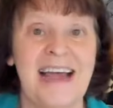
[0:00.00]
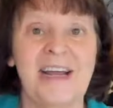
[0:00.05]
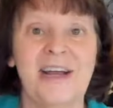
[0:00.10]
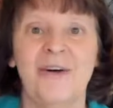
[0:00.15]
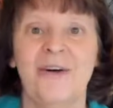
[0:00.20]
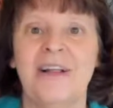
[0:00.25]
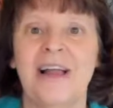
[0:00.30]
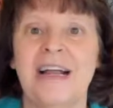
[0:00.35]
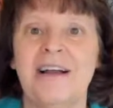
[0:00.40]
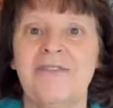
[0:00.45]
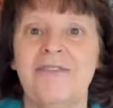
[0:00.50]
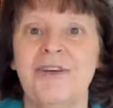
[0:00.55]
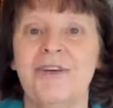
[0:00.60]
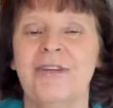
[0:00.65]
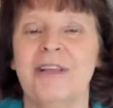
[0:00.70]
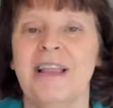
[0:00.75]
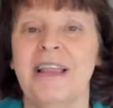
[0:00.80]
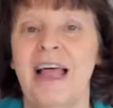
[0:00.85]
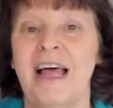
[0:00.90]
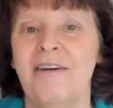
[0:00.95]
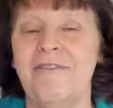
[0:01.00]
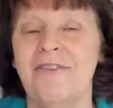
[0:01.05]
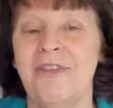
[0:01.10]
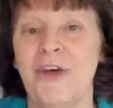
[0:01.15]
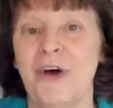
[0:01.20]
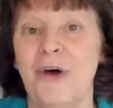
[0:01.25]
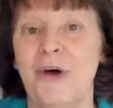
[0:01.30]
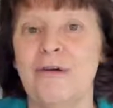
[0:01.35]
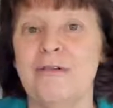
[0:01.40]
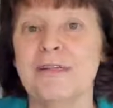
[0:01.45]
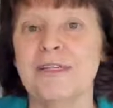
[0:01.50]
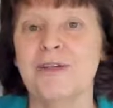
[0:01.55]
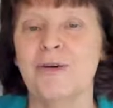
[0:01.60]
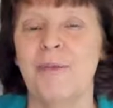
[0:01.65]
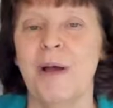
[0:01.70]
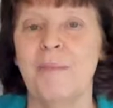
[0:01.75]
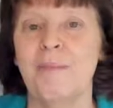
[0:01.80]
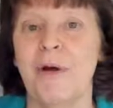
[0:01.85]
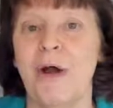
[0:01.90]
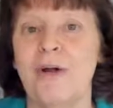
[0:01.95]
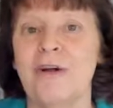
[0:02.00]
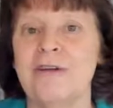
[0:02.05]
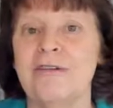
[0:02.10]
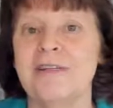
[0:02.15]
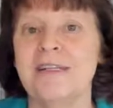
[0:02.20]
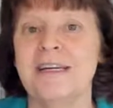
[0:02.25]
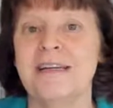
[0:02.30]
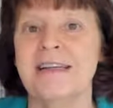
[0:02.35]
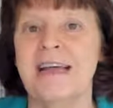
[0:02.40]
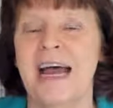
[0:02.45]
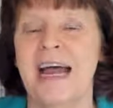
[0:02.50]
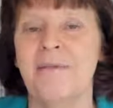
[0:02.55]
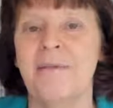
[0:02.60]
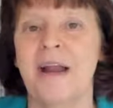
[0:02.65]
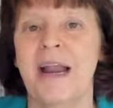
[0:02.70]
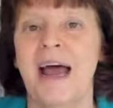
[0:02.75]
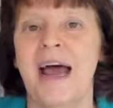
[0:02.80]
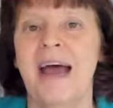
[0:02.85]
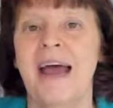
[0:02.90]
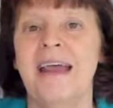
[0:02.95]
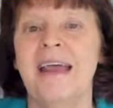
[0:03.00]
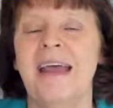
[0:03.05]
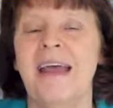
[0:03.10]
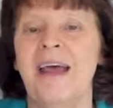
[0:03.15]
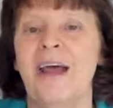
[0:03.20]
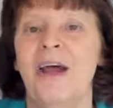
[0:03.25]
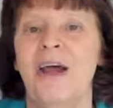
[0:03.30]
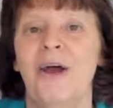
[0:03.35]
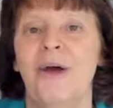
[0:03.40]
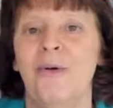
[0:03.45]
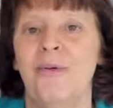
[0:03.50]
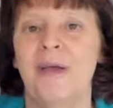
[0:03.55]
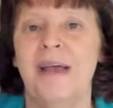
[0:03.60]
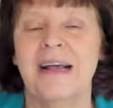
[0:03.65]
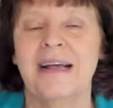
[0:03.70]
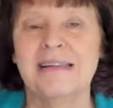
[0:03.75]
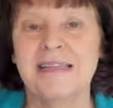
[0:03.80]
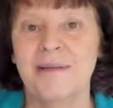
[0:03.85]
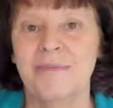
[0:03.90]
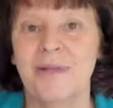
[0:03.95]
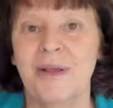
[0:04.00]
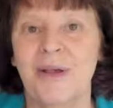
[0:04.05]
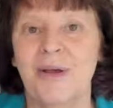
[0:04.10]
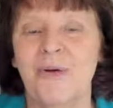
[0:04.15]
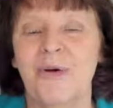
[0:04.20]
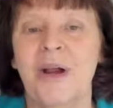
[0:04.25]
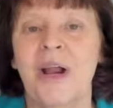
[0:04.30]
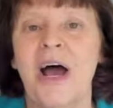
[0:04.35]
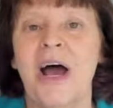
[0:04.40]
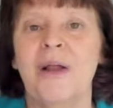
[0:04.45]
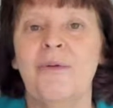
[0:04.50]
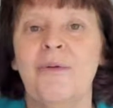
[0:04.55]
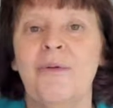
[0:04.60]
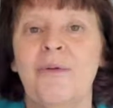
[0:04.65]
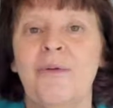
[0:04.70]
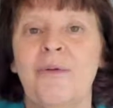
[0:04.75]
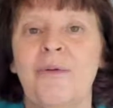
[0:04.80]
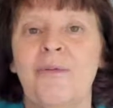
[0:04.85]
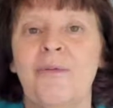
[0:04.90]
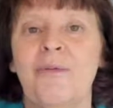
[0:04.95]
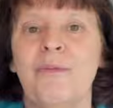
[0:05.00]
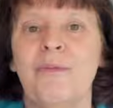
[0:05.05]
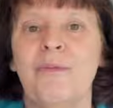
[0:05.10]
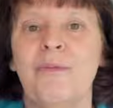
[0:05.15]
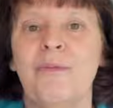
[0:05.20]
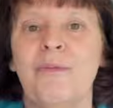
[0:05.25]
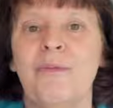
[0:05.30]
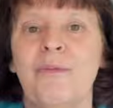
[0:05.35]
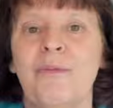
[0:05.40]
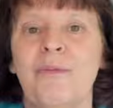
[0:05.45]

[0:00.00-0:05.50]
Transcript: I know a lot of you love those. So my partners at Dime and I, we got something going on with that.